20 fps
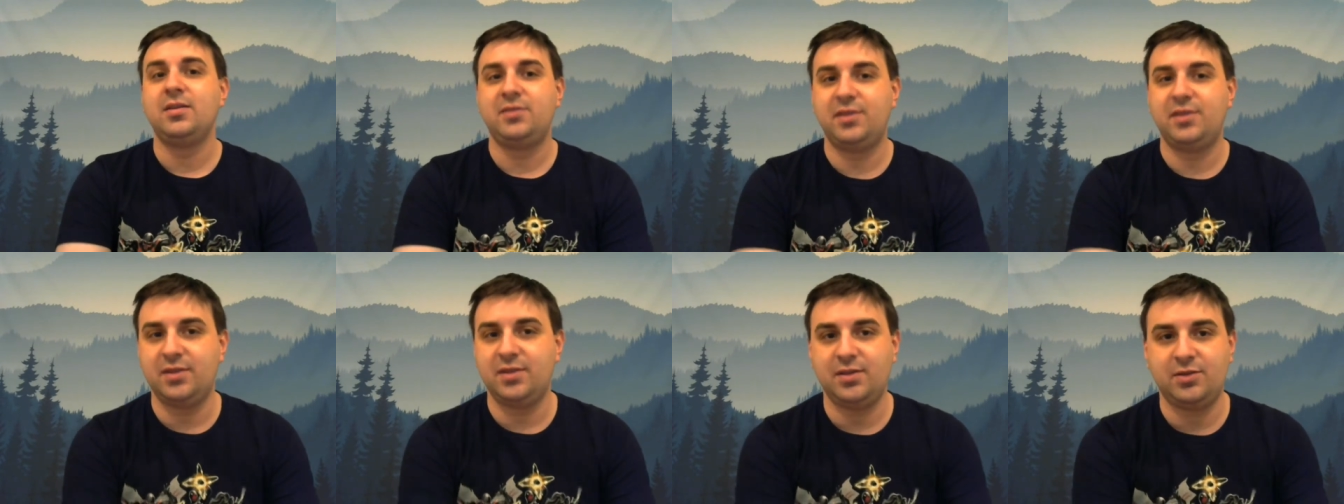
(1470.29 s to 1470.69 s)

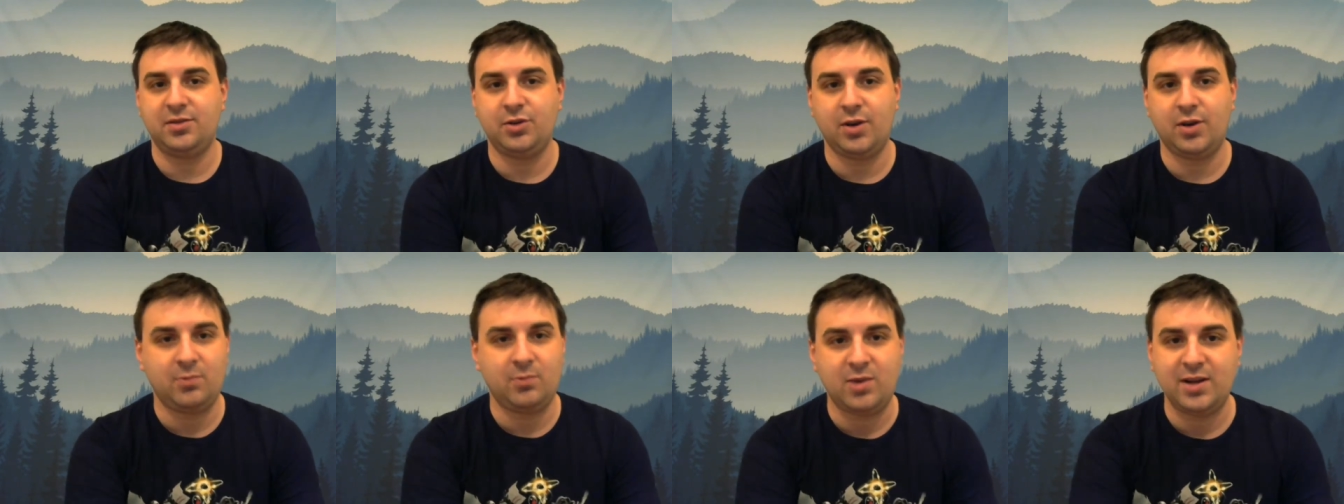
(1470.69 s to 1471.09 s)
The
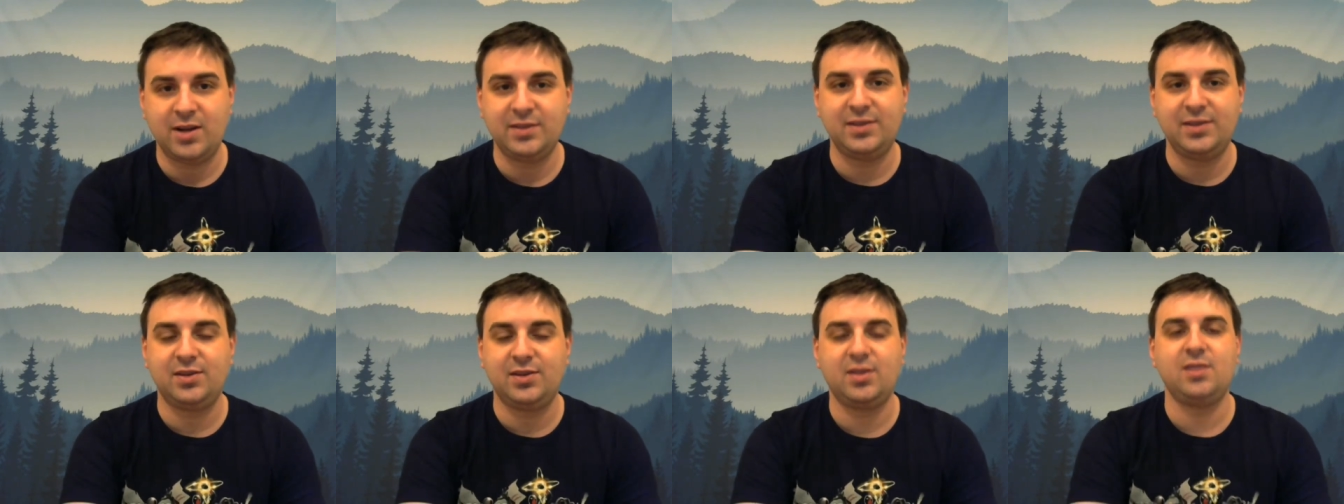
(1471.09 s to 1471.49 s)
John
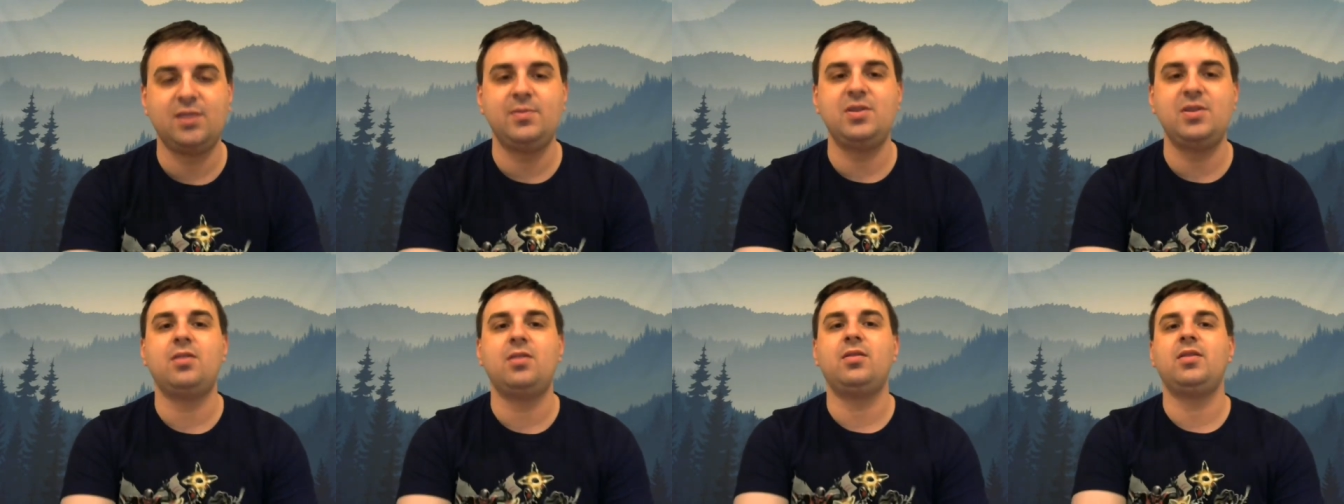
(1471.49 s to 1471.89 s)
Watts is going to
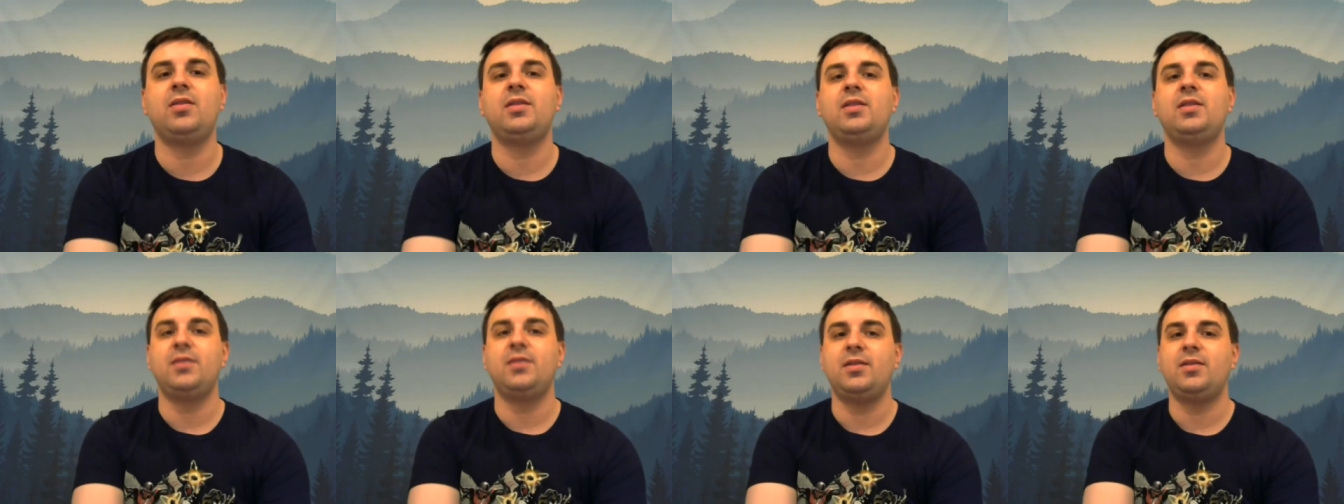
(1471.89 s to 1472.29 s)
be
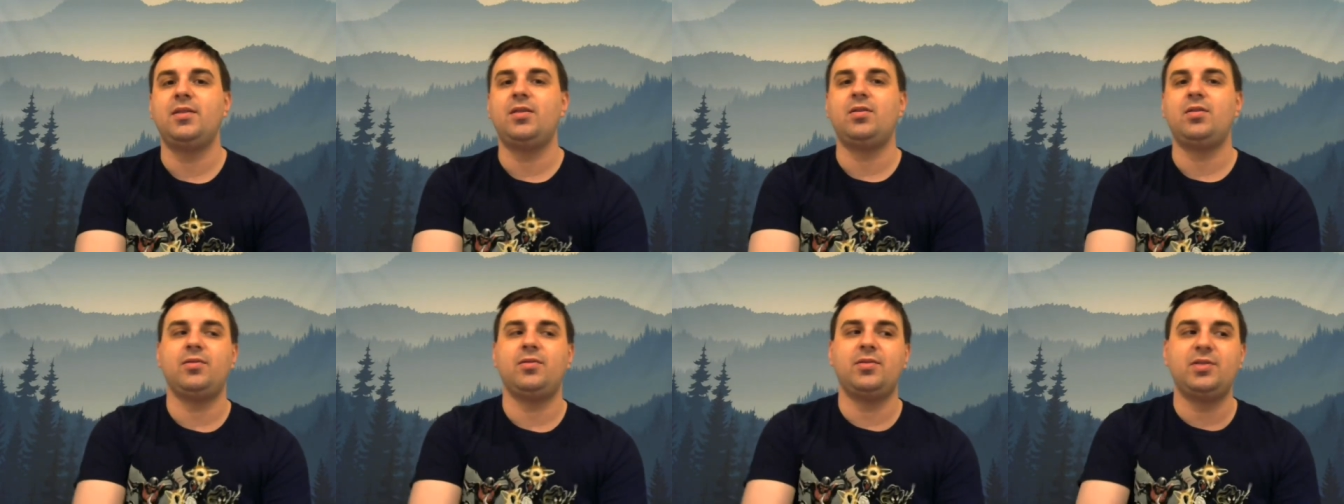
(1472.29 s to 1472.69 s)
gone, and then
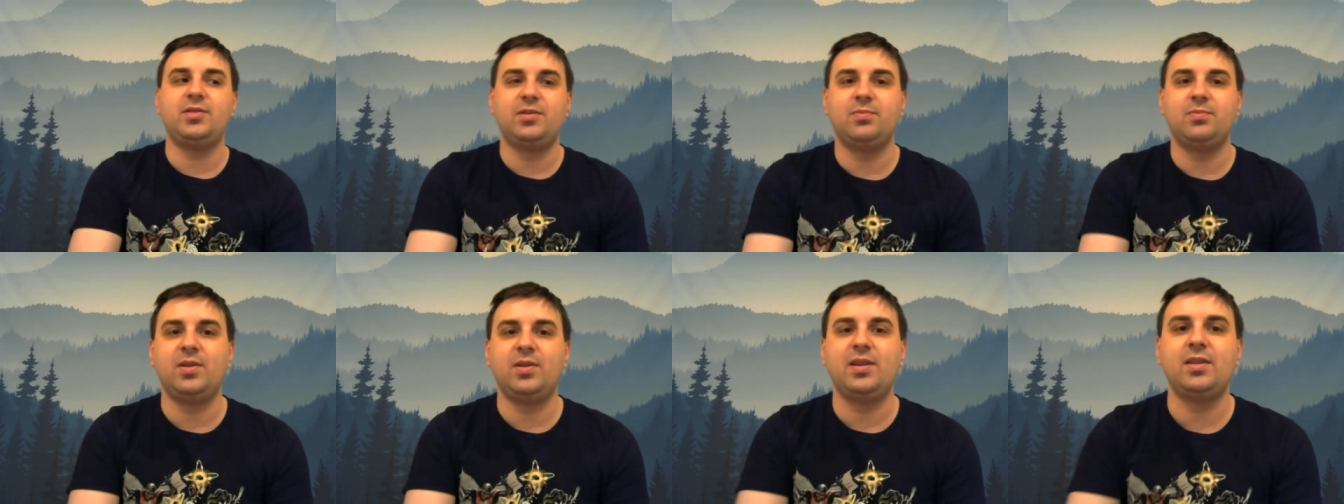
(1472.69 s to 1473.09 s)
they're going
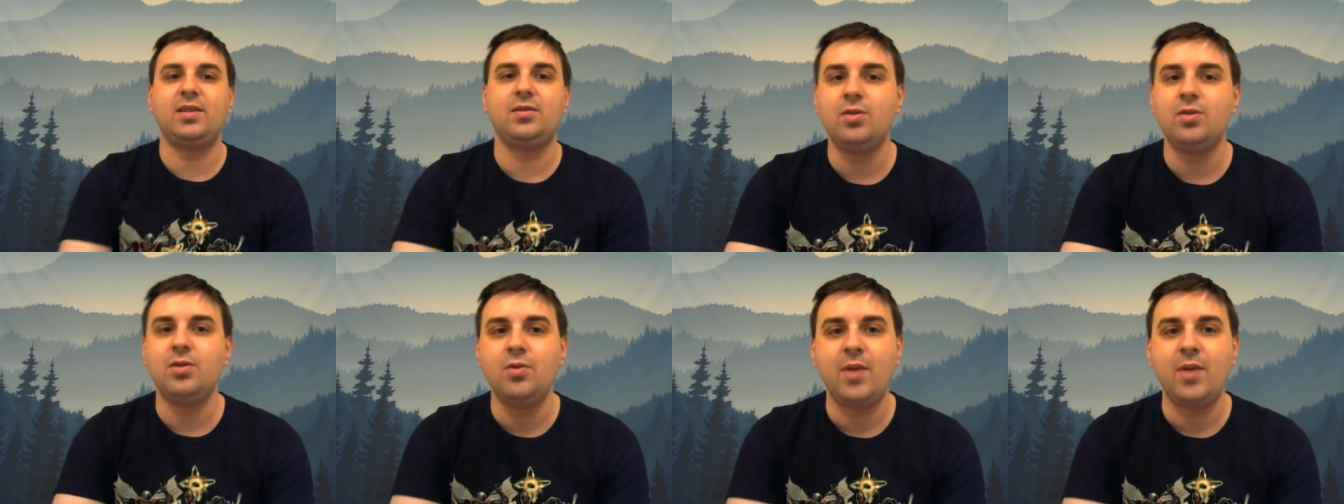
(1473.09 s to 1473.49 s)
to bring
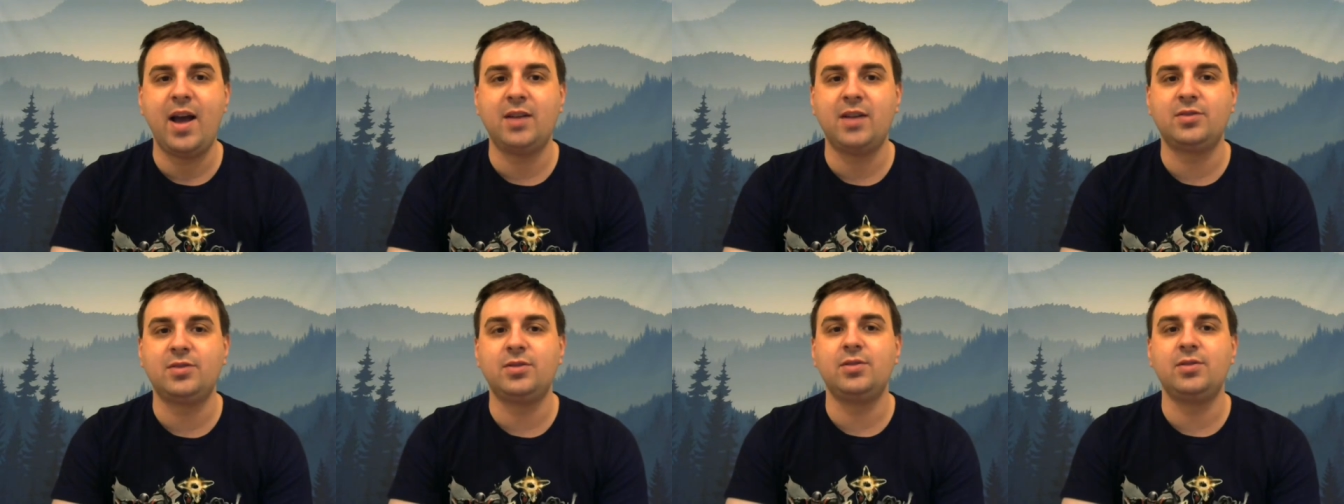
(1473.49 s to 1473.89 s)
in new
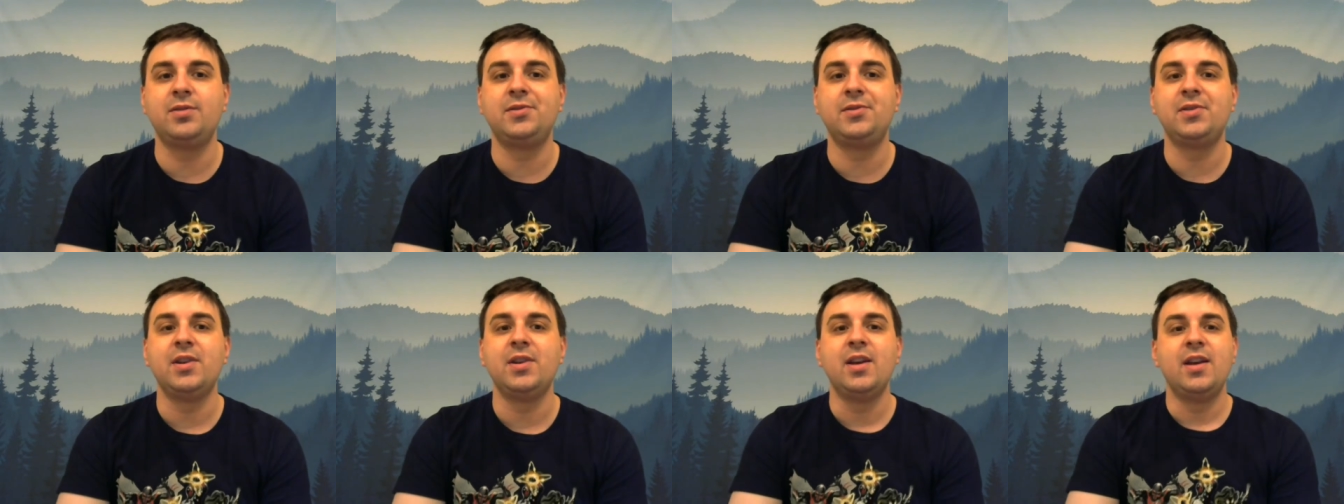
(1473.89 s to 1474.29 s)

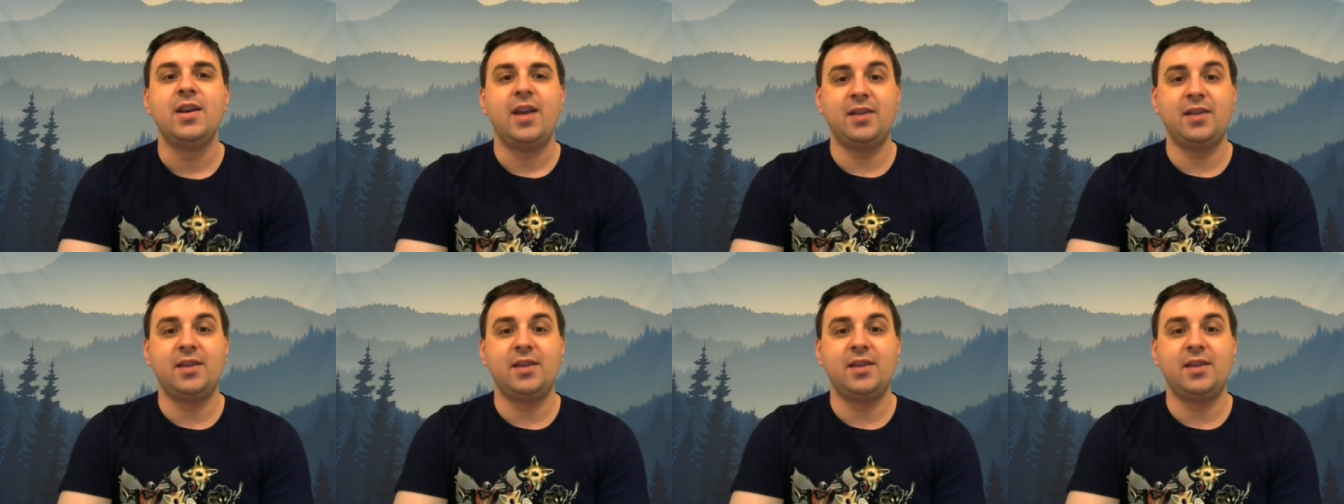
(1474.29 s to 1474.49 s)
actors